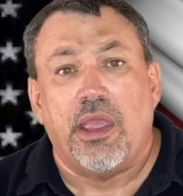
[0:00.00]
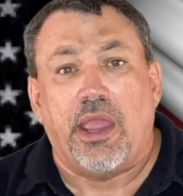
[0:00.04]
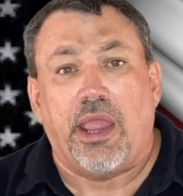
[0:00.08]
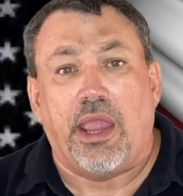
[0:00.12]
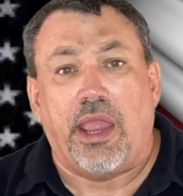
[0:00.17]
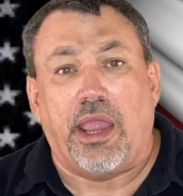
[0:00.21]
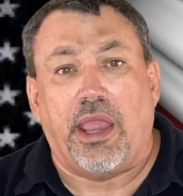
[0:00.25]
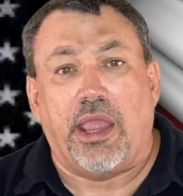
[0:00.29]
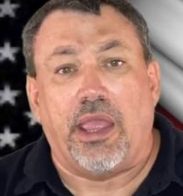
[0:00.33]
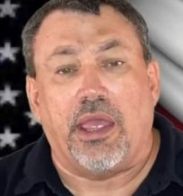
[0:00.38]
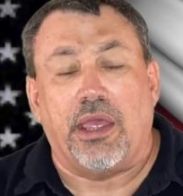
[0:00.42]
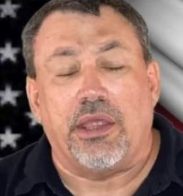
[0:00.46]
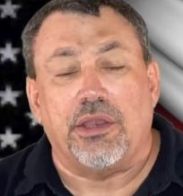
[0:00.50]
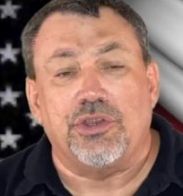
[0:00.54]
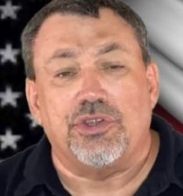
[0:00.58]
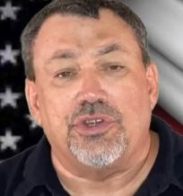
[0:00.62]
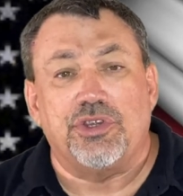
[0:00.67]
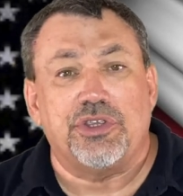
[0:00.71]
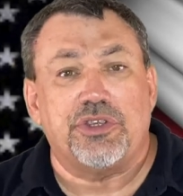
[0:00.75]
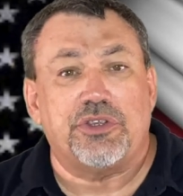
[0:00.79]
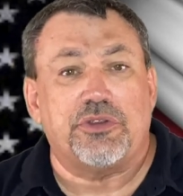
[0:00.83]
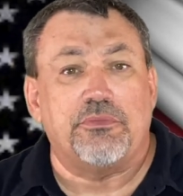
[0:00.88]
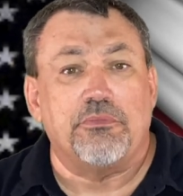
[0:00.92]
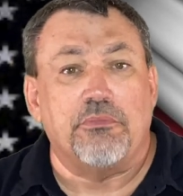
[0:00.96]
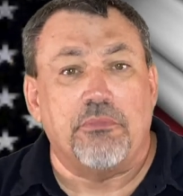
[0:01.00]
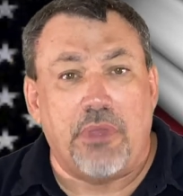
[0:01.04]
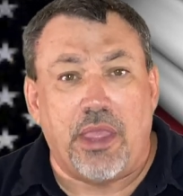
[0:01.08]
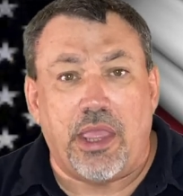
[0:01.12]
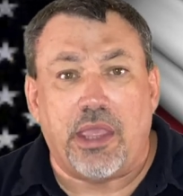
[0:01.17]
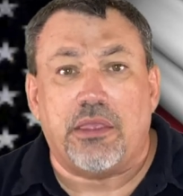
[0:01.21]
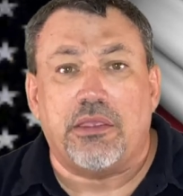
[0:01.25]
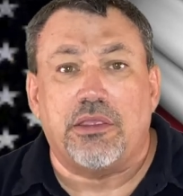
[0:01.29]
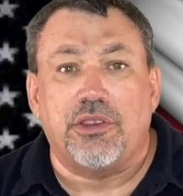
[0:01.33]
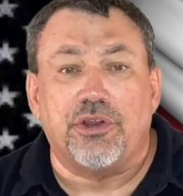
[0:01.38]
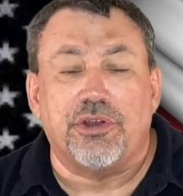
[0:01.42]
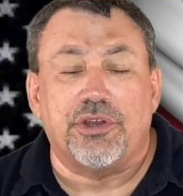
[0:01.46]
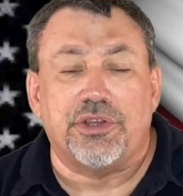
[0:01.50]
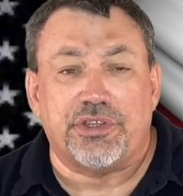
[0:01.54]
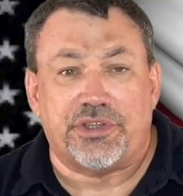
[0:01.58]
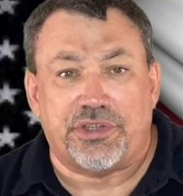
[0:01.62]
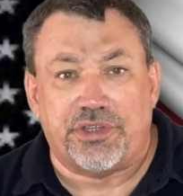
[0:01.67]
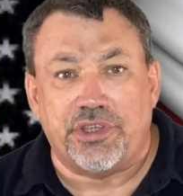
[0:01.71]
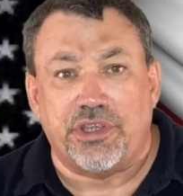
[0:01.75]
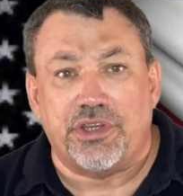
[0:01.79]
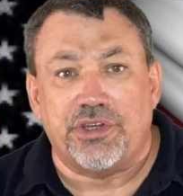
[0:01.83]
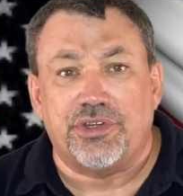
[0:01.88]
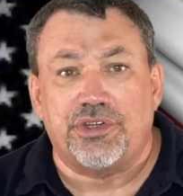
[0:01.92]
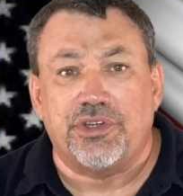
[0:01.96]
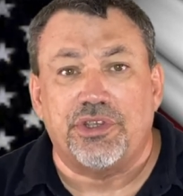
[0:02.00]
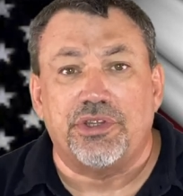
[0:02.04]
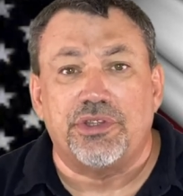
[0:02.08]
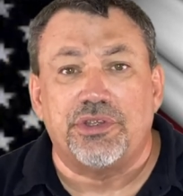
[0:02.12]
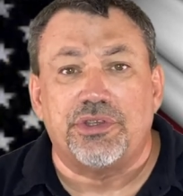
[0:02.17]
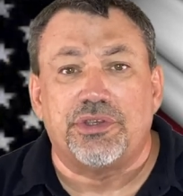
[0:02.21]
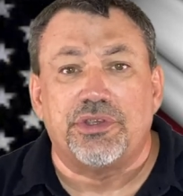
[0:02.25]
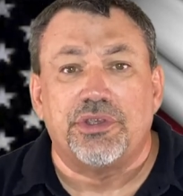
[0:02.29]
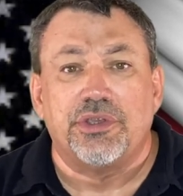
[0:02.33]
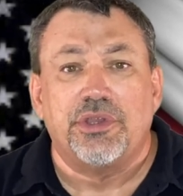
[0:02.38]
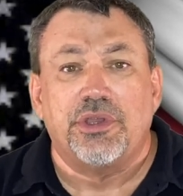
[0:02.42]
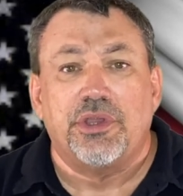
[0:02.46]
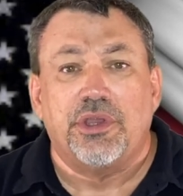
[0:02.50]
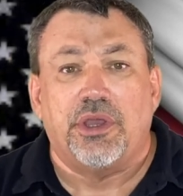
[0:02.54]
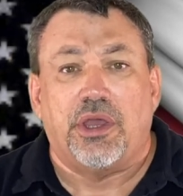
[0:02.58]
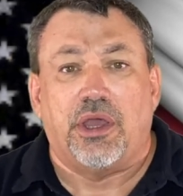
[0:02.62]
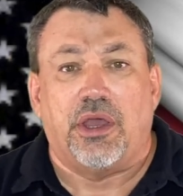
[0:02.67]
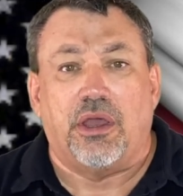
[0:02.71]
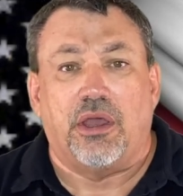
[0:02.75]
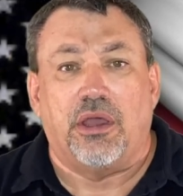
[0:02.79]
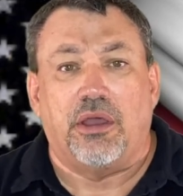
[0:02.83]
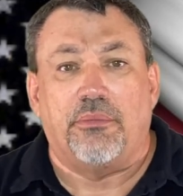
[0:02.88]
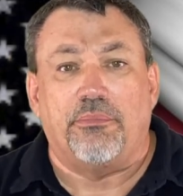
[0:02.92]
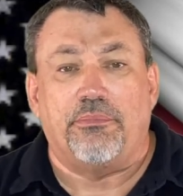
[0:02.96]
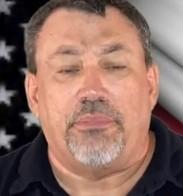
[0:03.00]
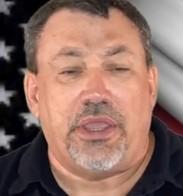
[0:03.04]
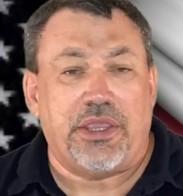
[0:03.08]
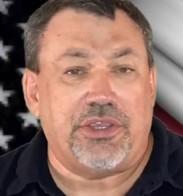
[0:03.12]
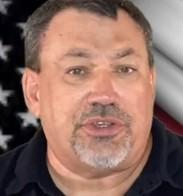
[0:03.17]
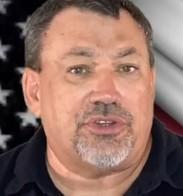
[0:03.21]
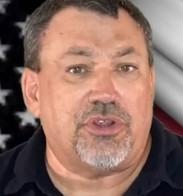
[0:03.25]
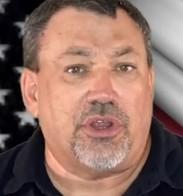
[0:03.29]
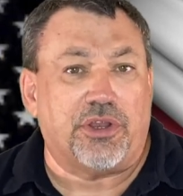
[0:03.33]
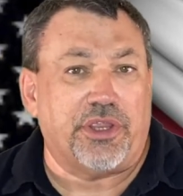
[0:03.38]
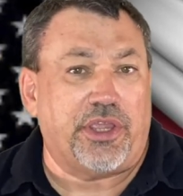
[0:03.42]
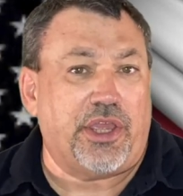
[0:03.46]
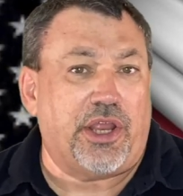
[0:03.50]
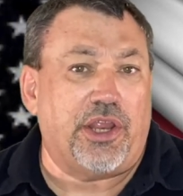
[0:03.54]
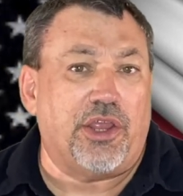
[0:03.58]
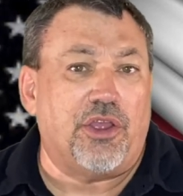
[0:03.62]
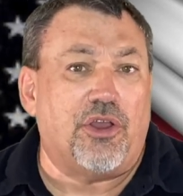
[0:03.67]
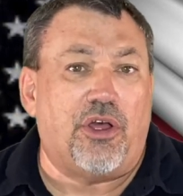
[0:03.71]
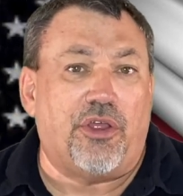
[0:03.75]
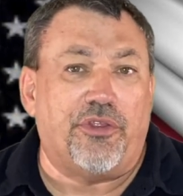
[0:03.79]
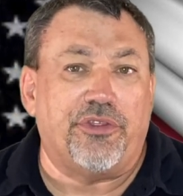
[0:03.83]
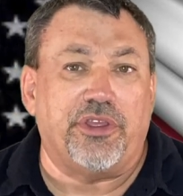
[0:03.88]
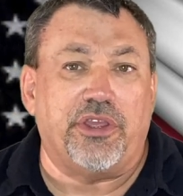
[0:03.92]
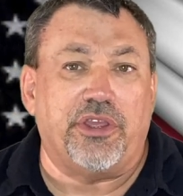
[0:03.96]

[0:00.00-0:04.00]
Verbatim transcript: and just make your decisions based on getting all the